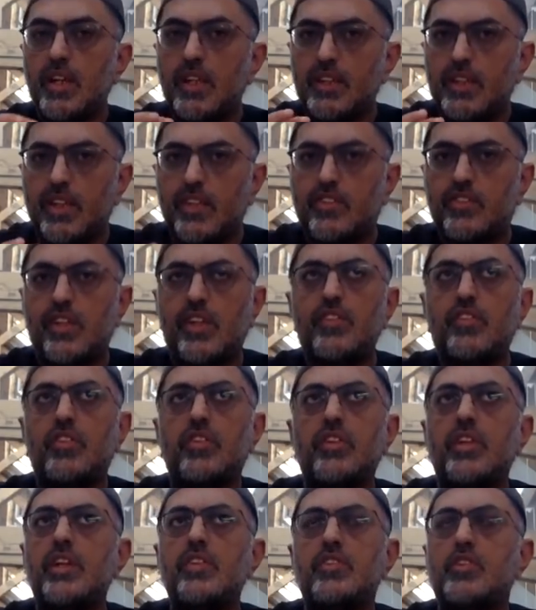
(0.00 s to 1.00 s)
The essential
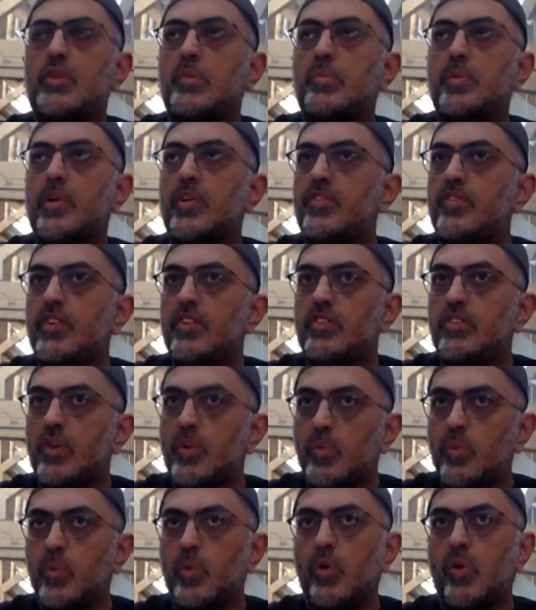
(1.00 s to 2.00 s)
nature of the Prophet is
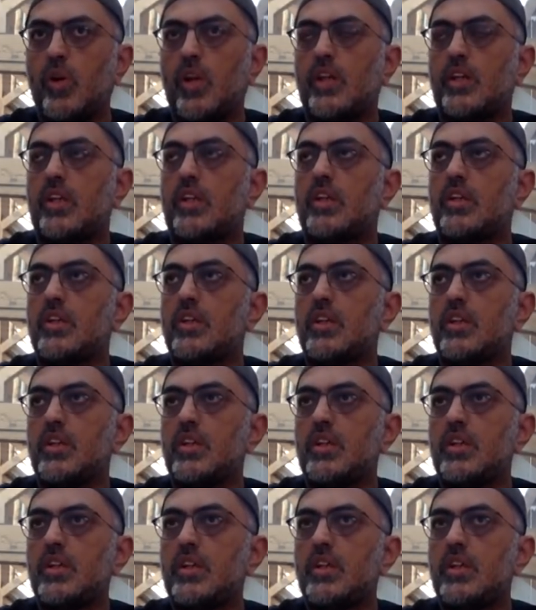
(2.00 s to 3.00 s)
not warlike.
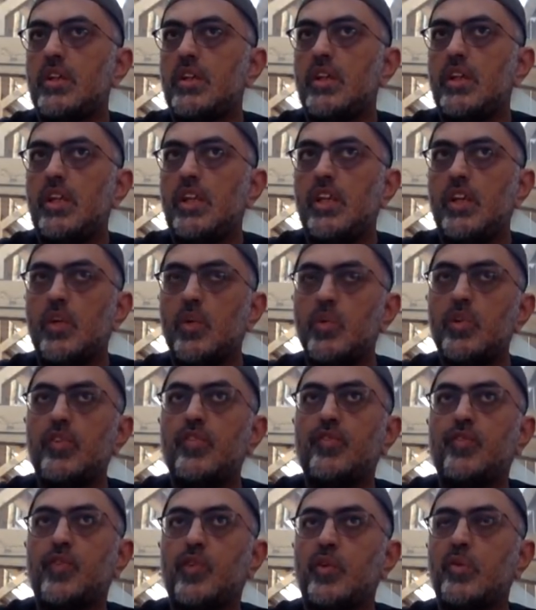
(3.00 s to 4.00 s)
He only
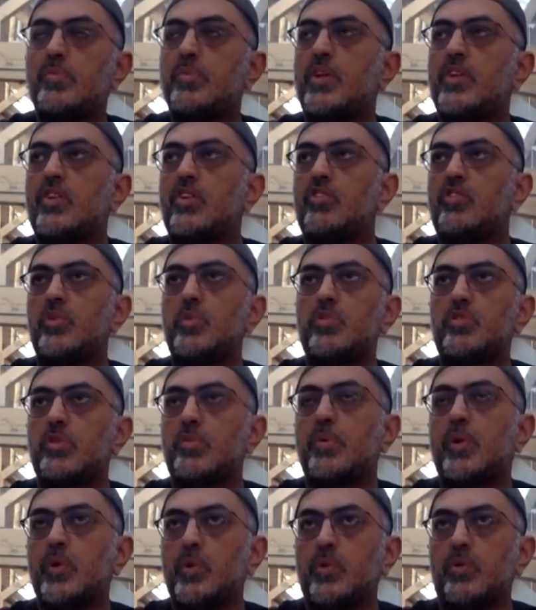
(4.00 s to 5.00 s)
fought because he was
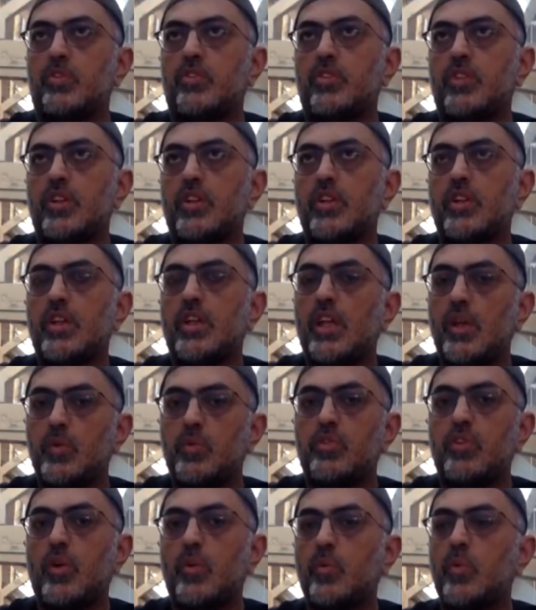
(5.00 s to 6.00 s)
opposed. He was
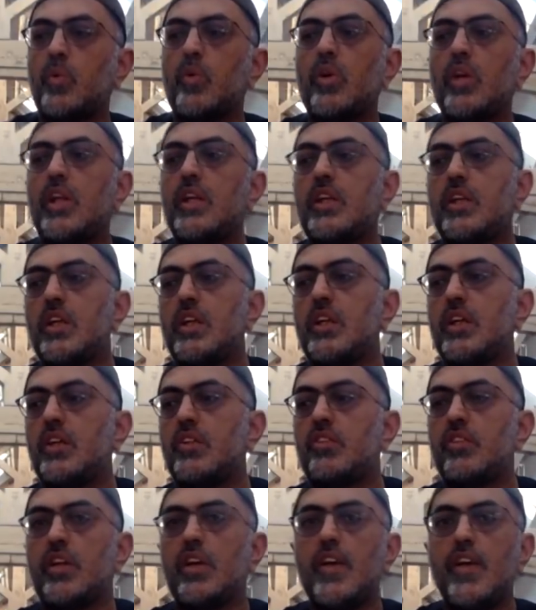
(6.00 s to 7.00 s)
not warlike in
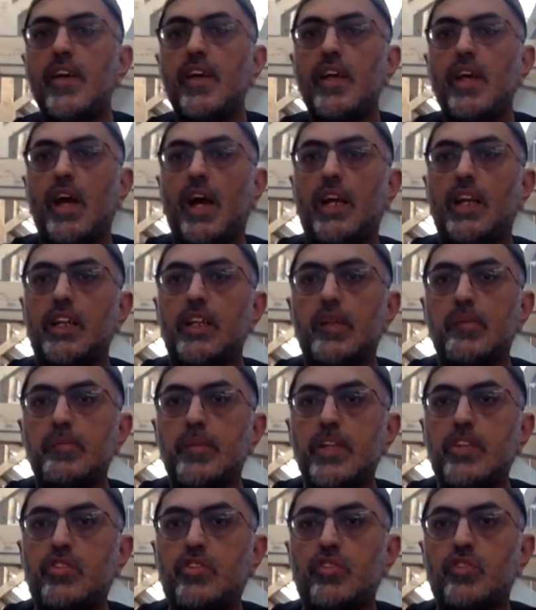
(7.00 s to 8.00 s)
nature. And in the
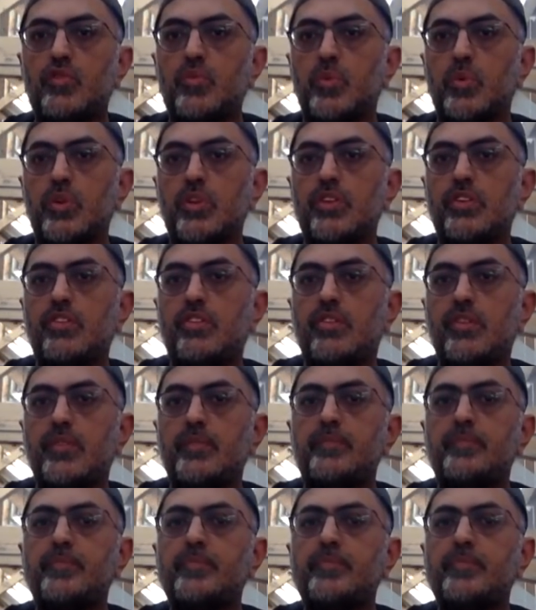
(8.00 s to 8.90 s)
midst of wars,